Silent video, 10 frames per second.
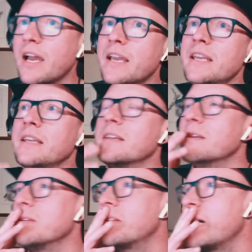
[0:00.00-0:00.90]
Right.
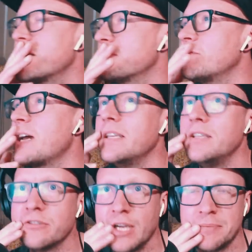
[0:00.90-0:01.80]
That's right.
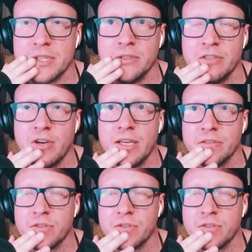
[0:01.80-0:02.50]
You're absolutely right,